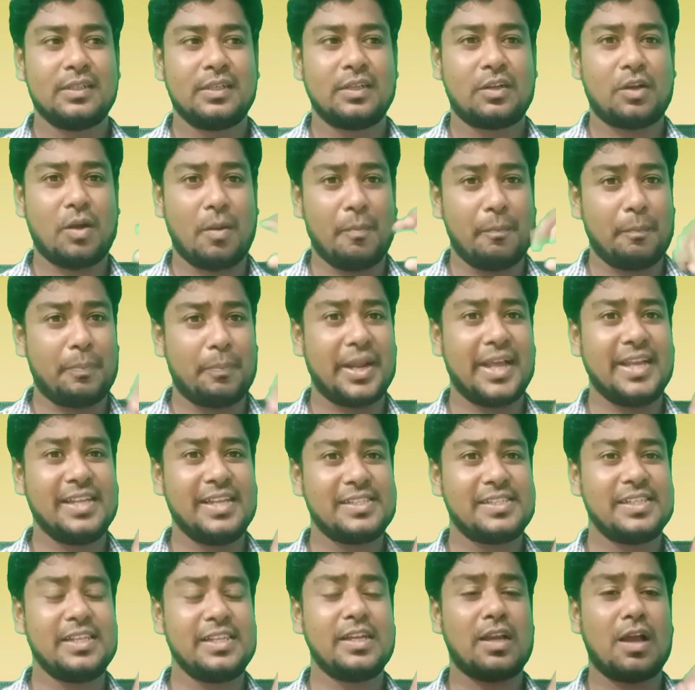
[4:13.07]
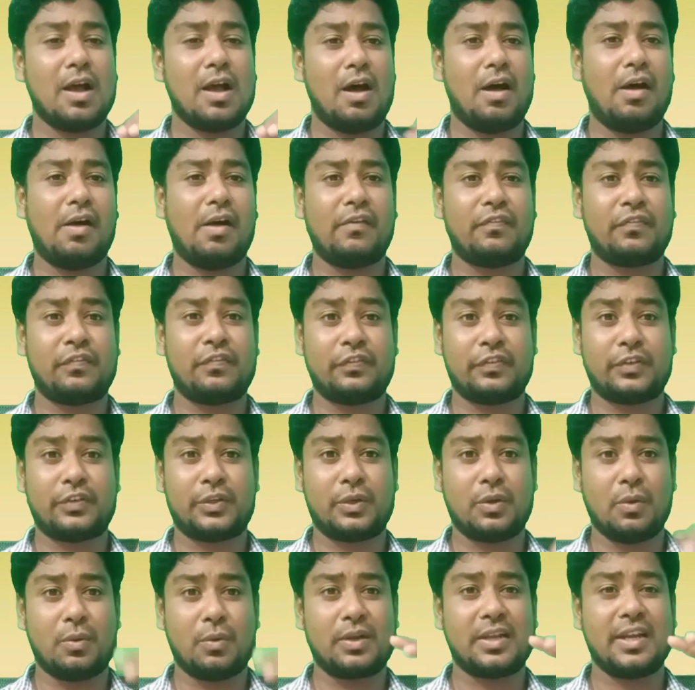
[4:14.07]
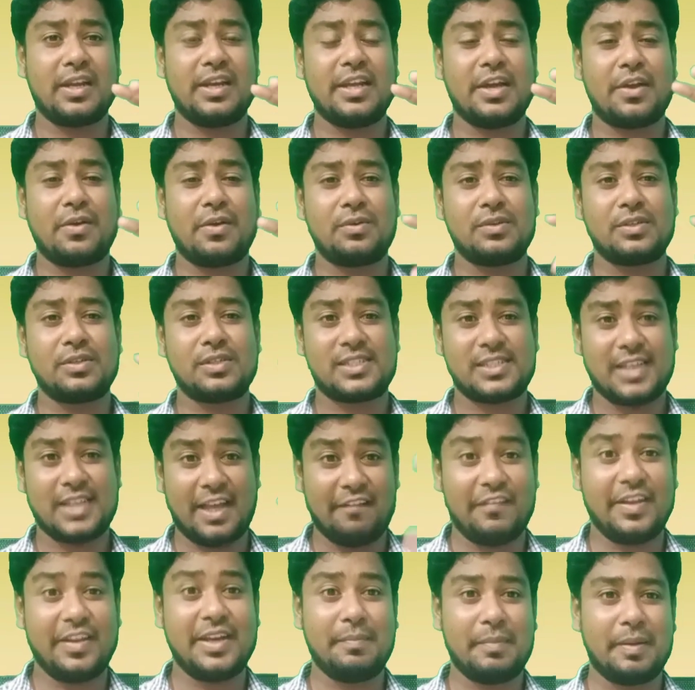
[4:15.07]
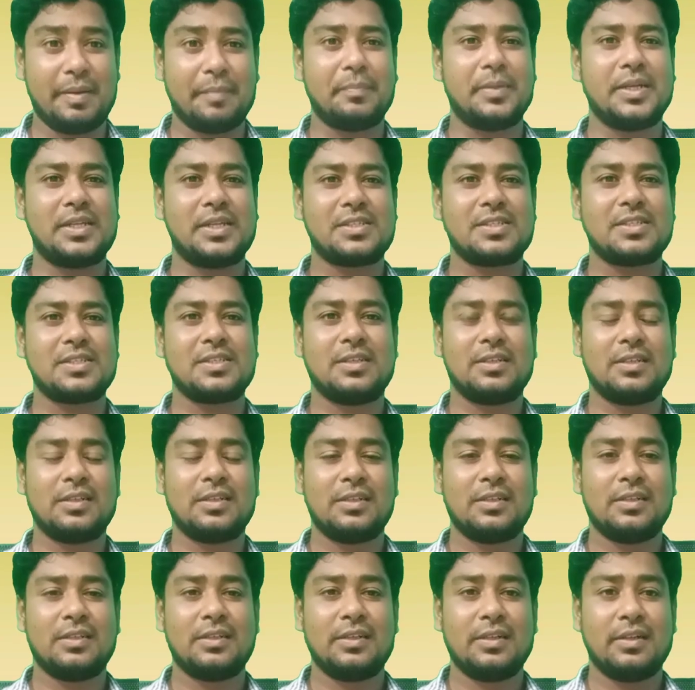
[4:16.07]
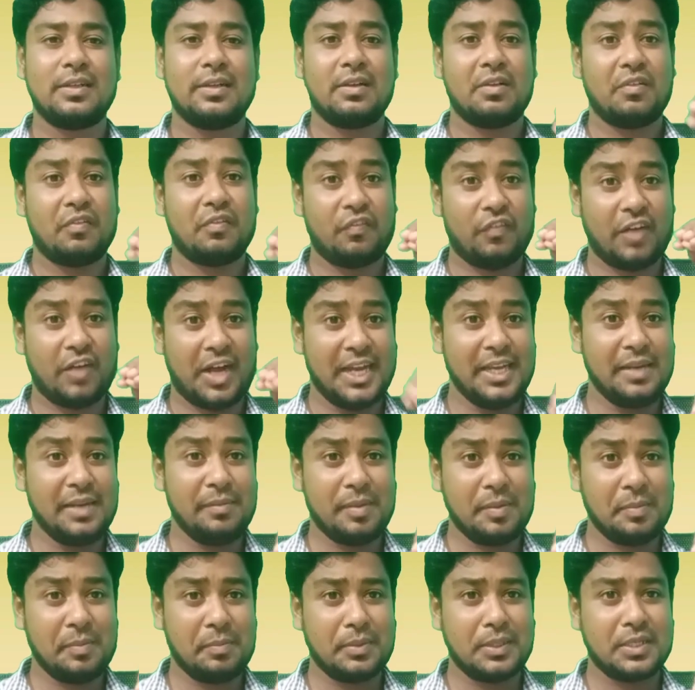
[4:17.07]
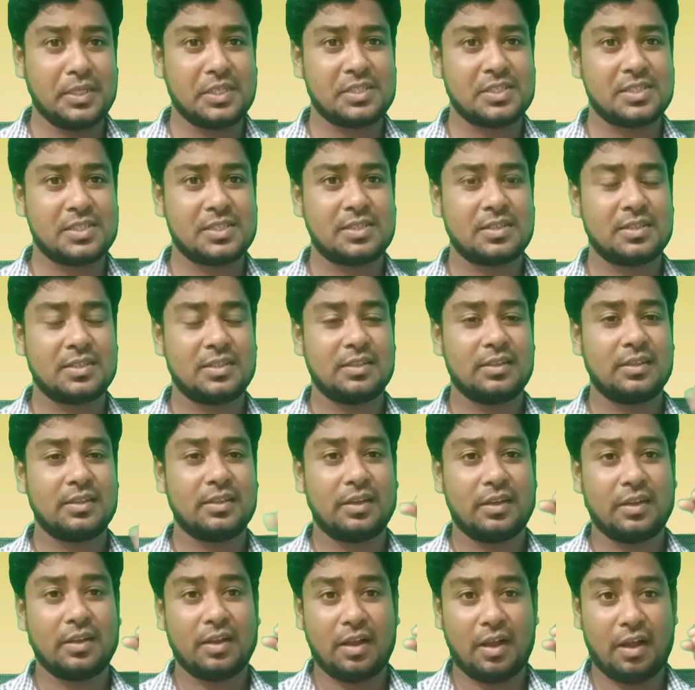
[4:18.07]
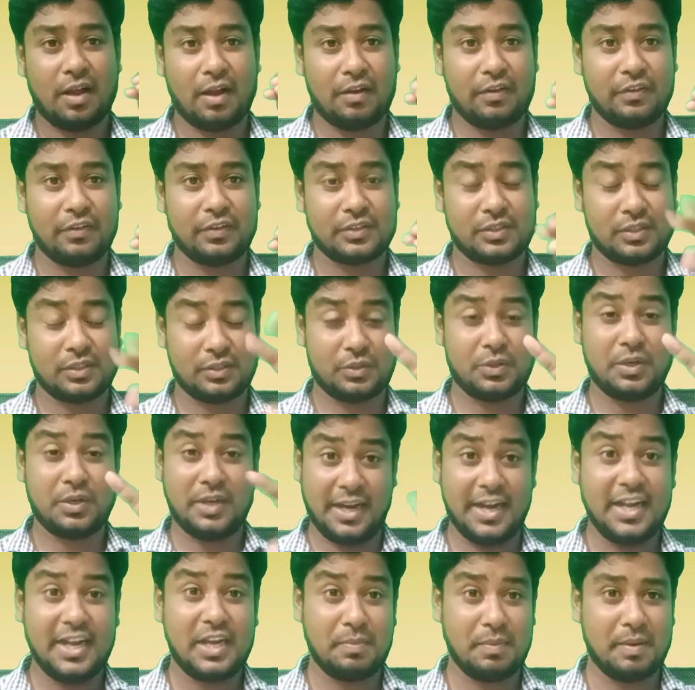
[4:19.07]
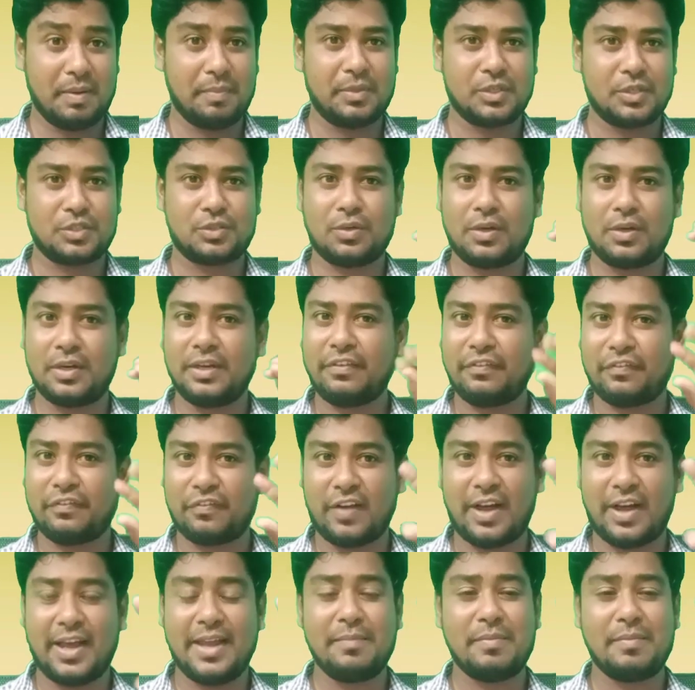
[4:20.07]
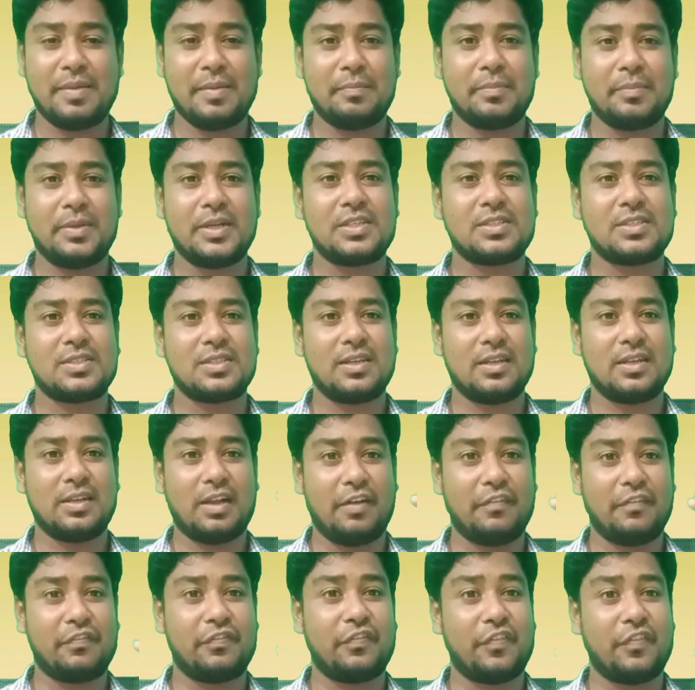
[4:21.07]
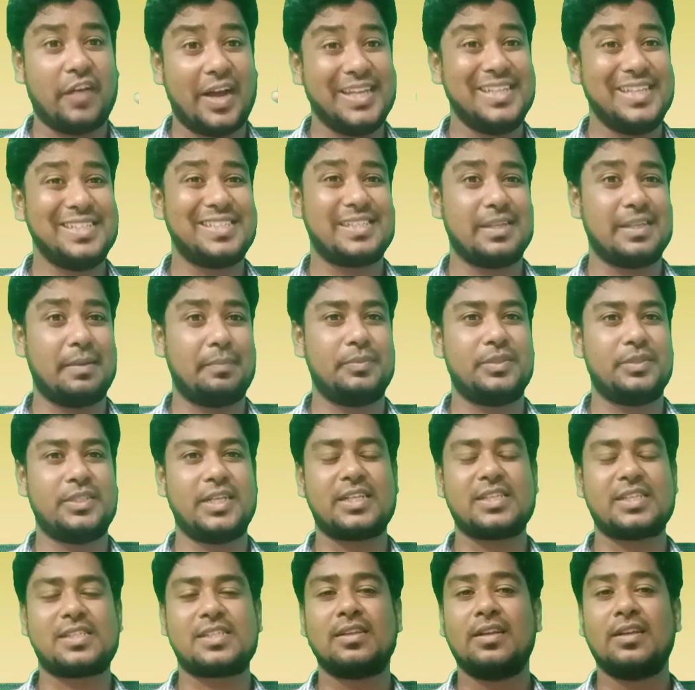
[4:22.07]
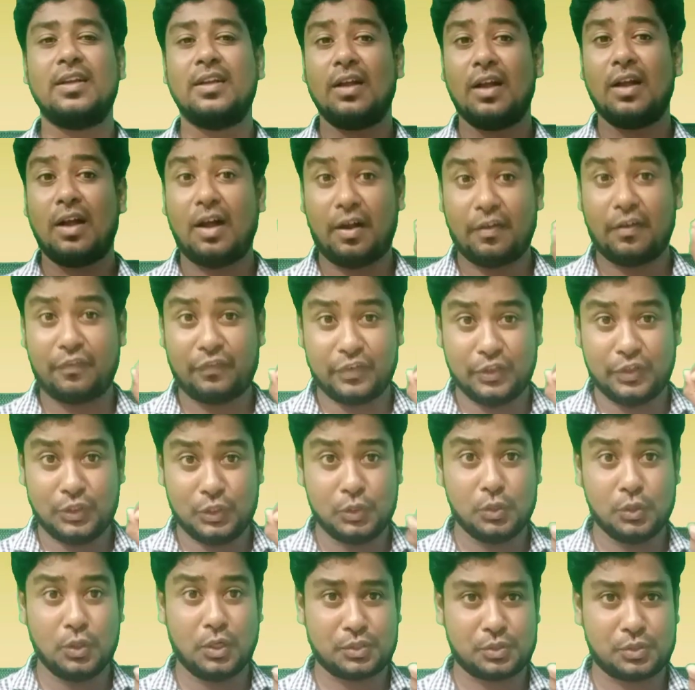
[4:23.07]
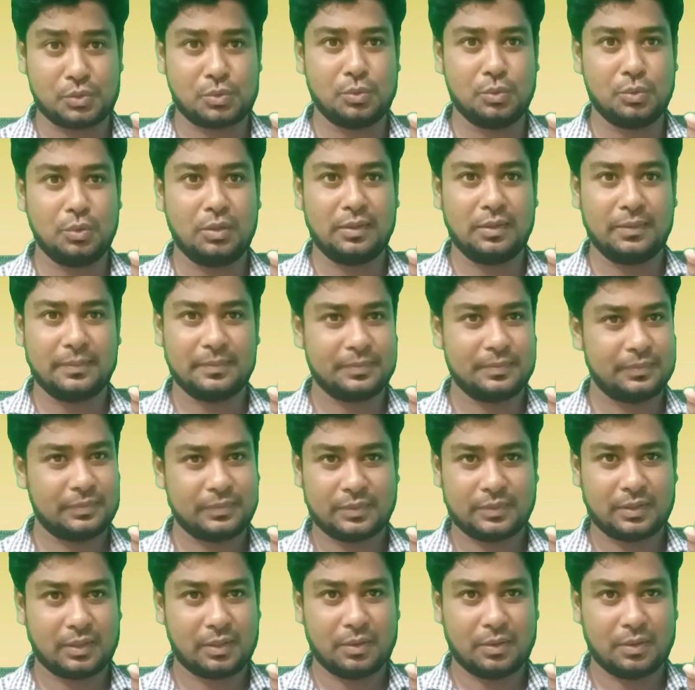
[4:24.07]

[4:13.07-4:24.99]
comprising of totally around 7 members. 5 members or 8 members, sorry, 5 members of 5 subjects of your school.